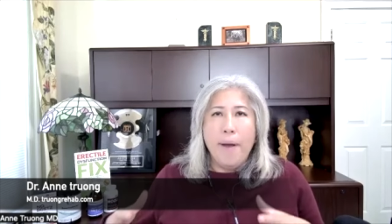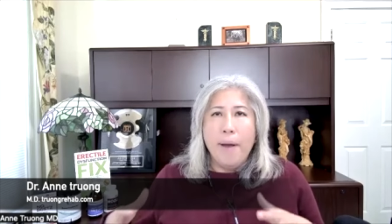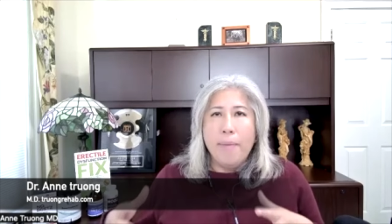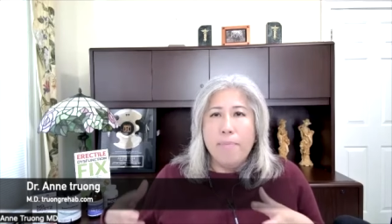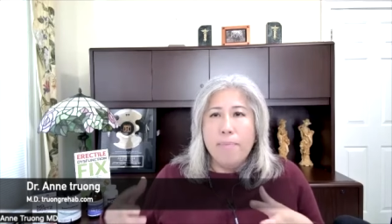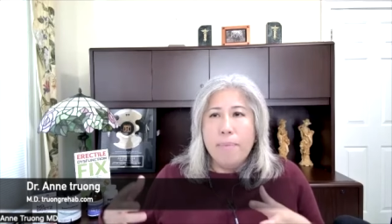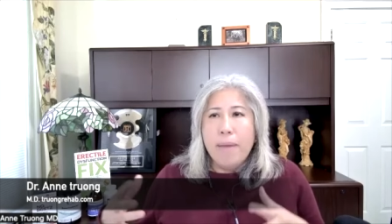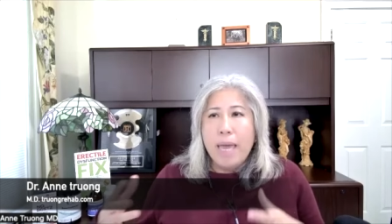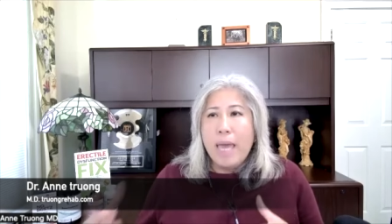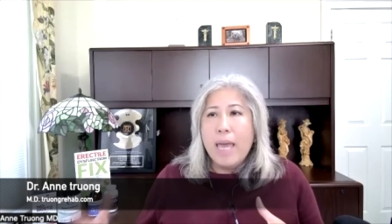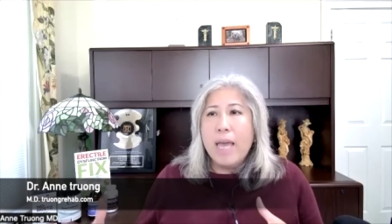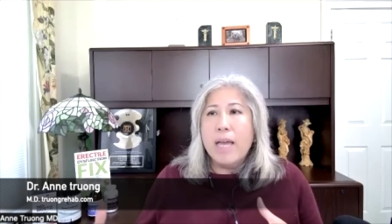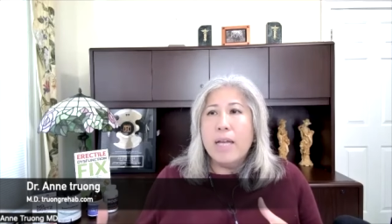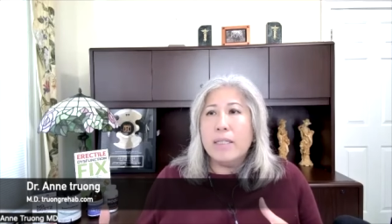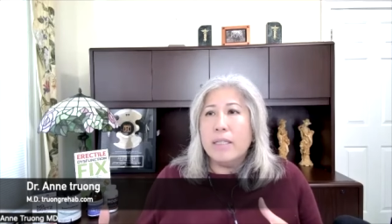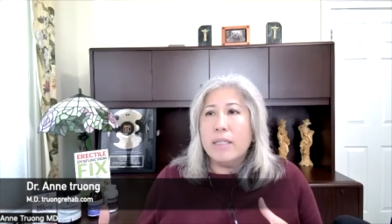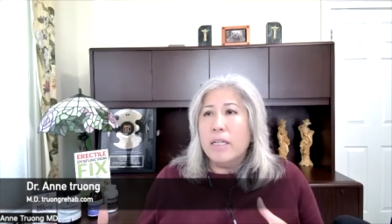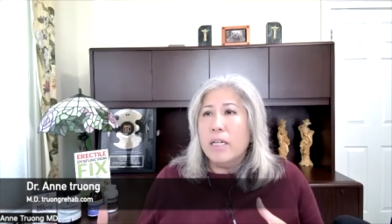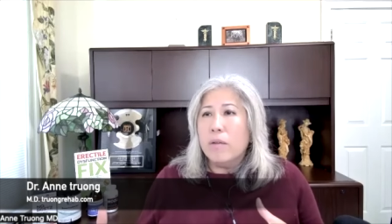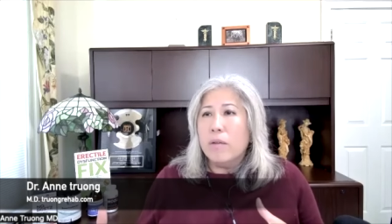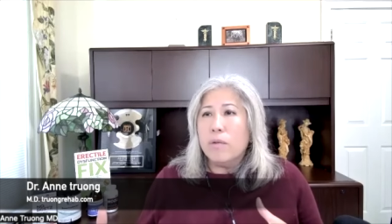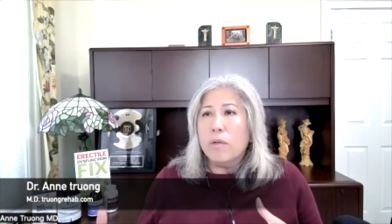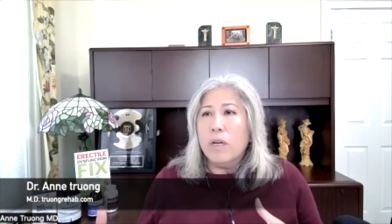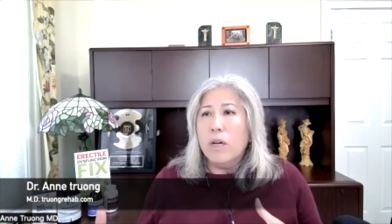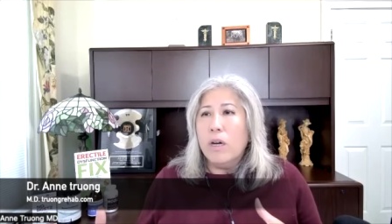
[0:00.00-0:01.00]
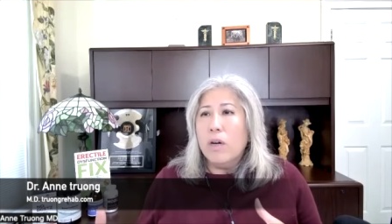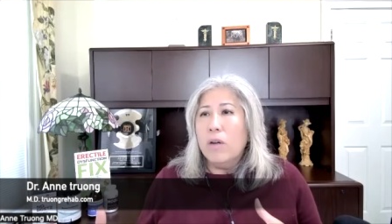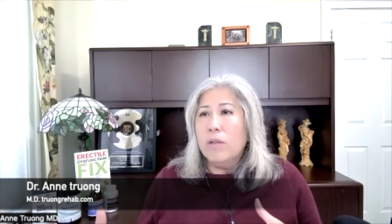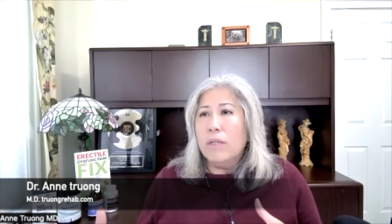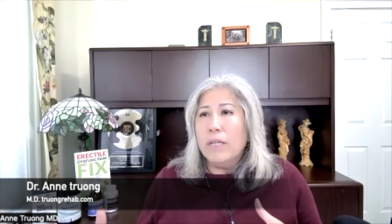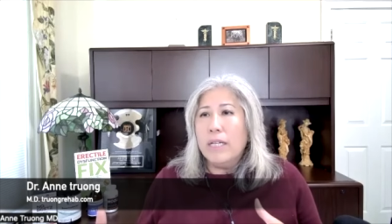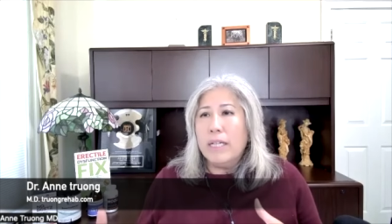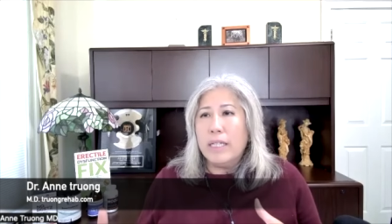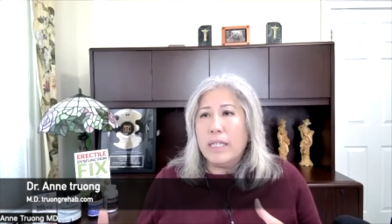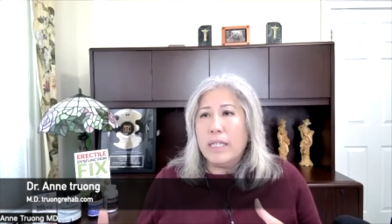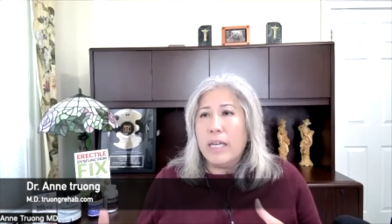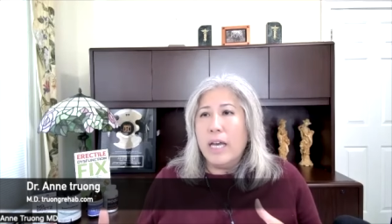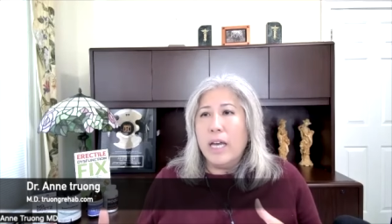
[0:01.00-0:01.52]
a man will
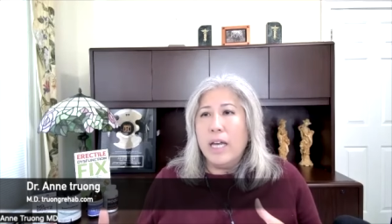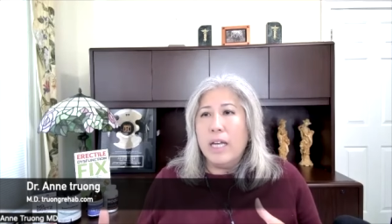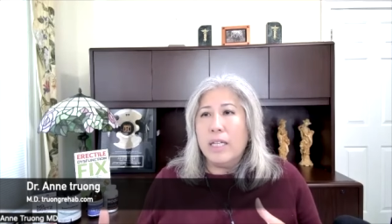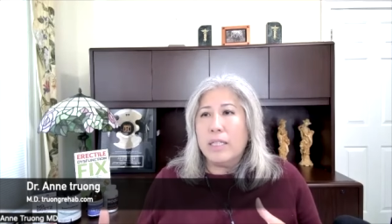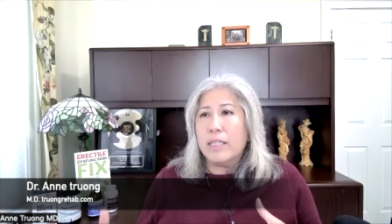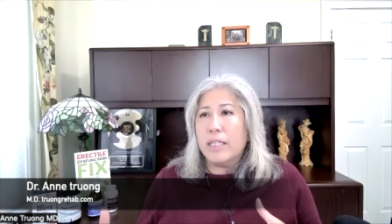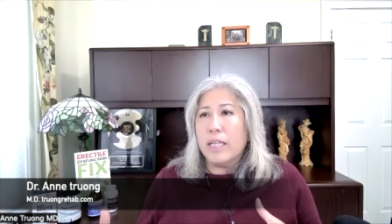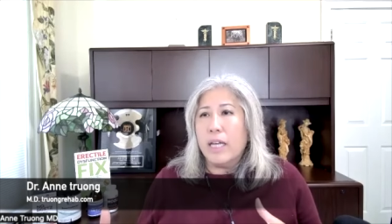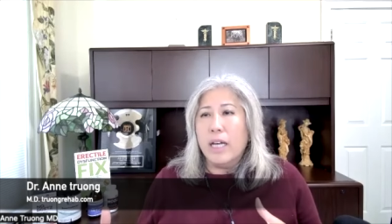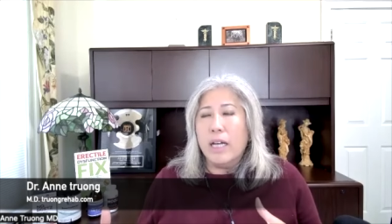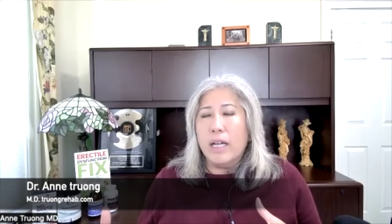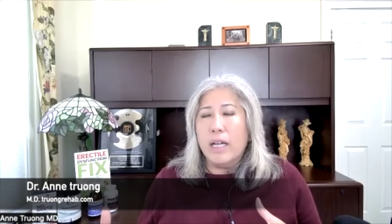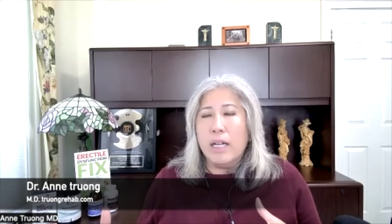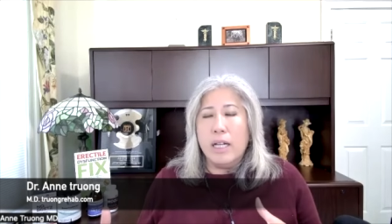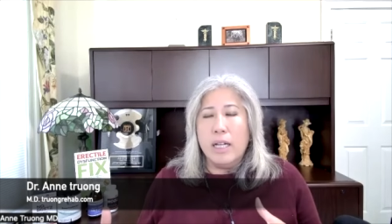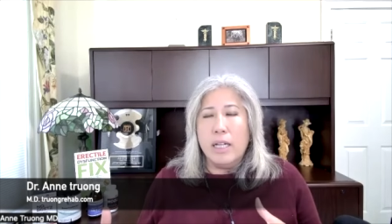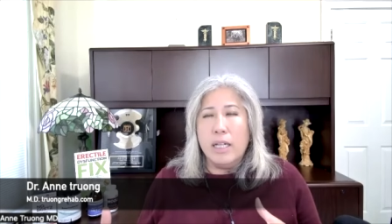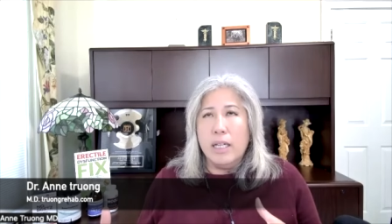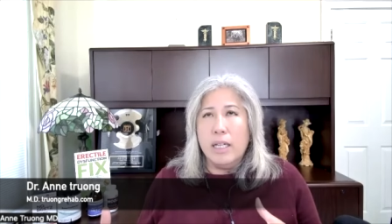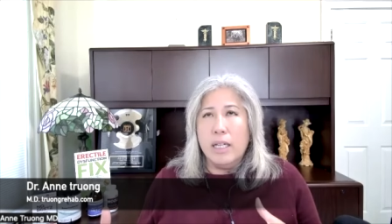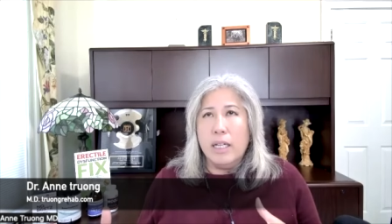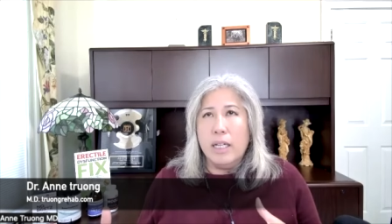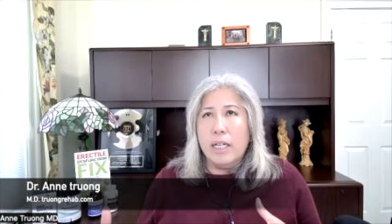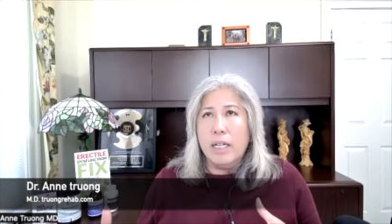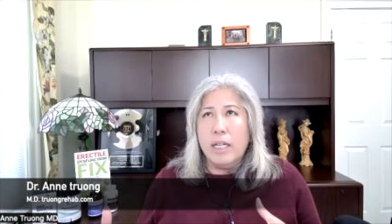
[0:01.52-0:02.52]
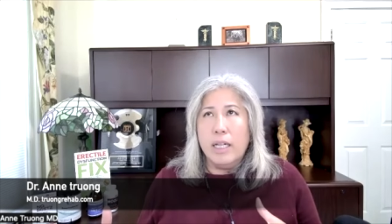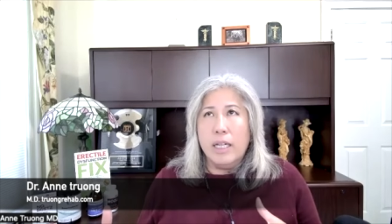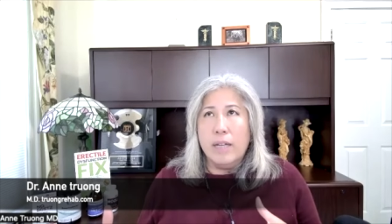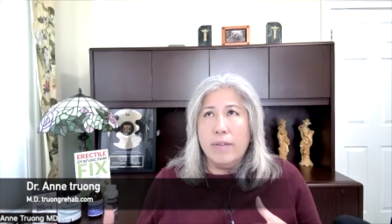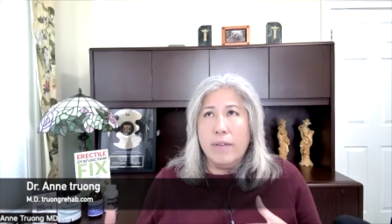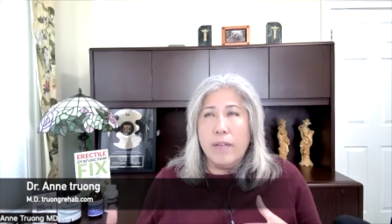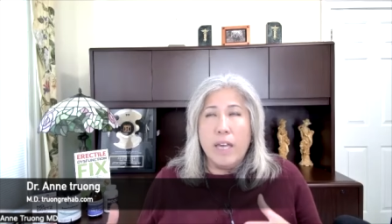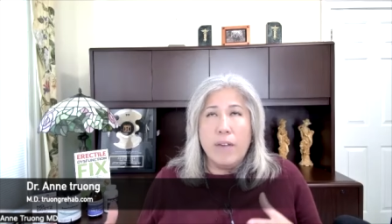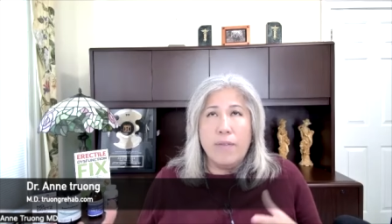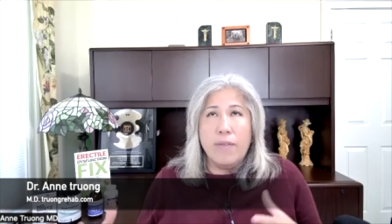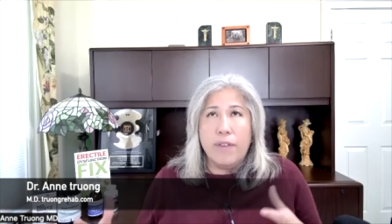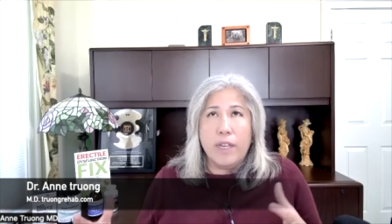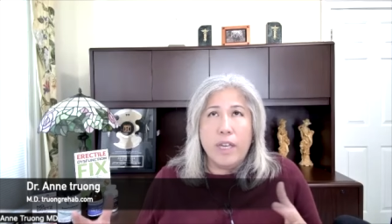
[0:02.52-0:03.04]
only get uh, if,
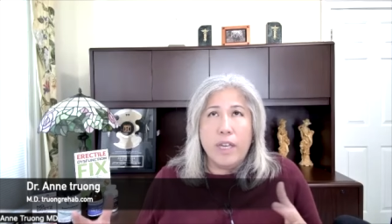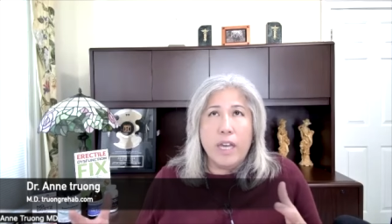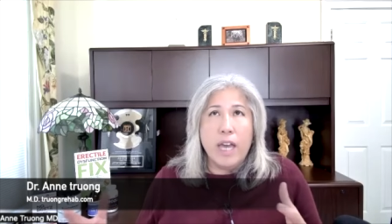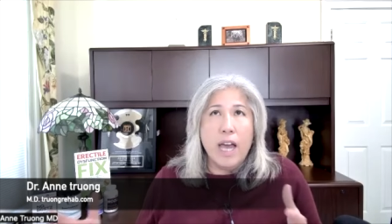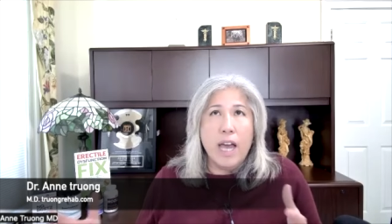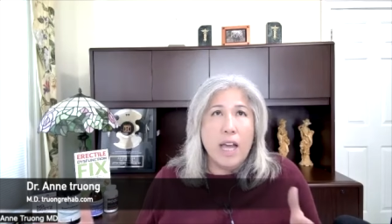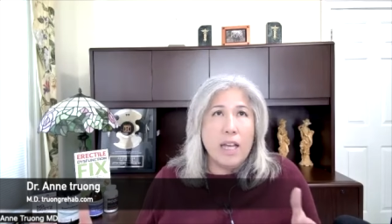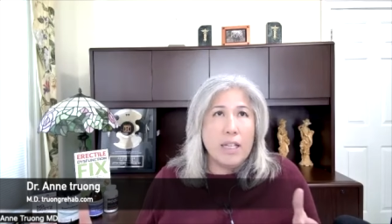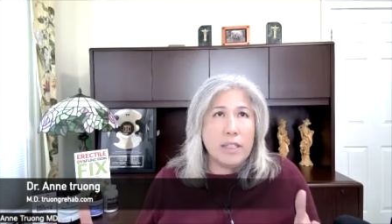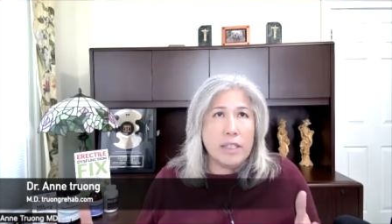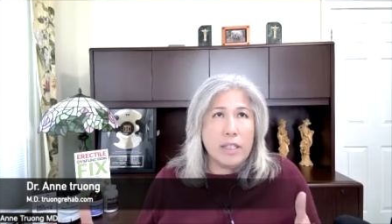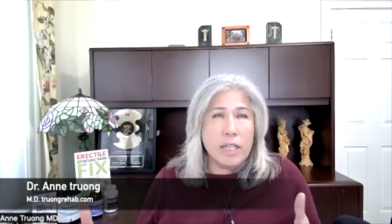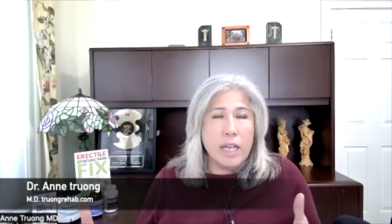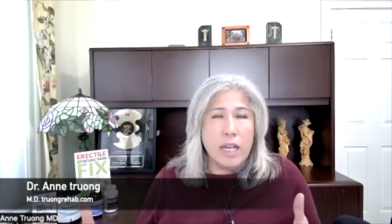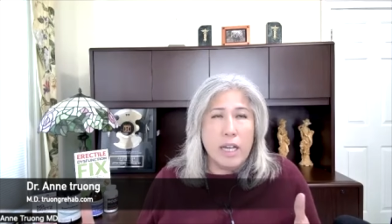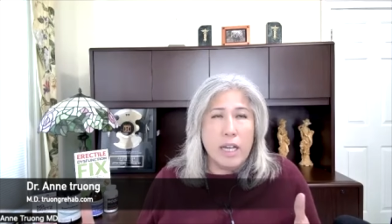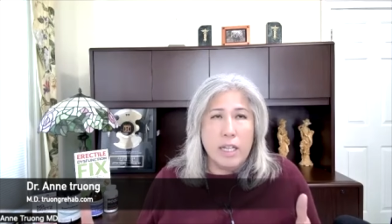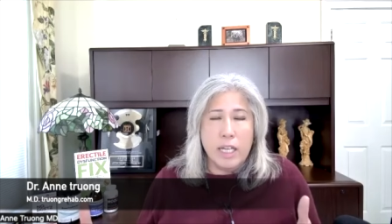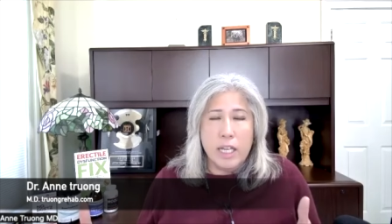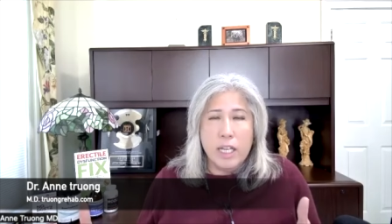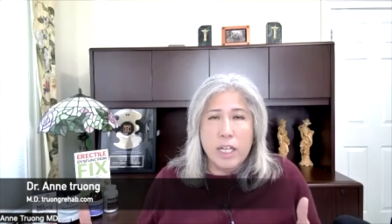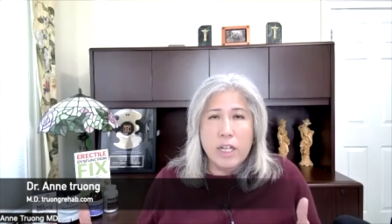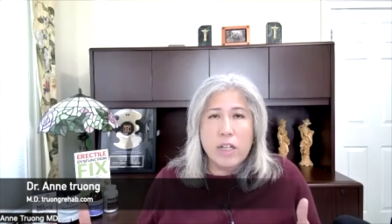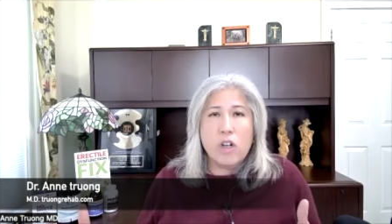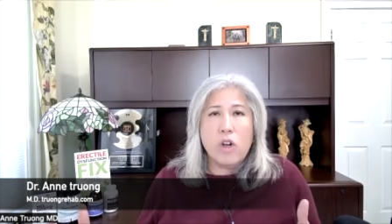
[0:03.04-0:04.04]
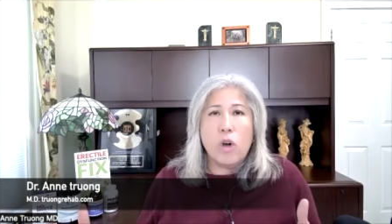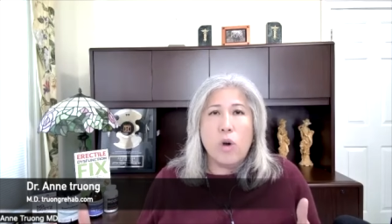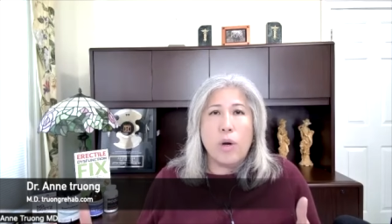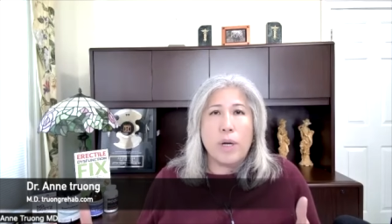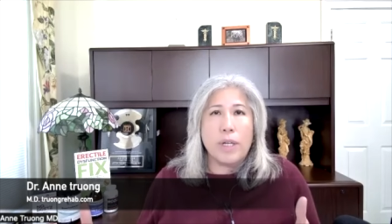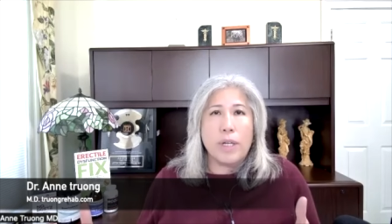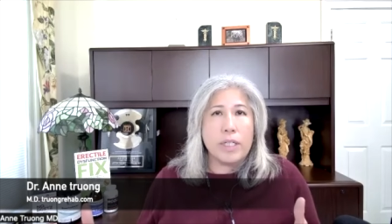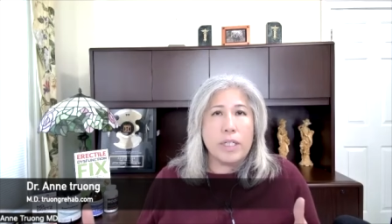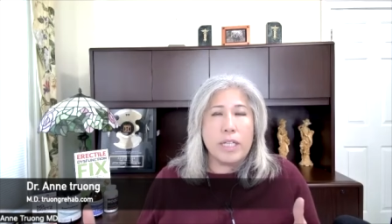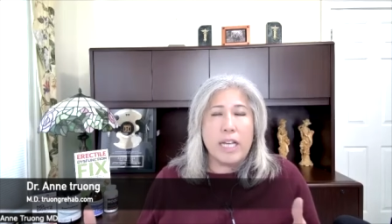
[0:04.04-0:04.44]
if he has uh, intercourse.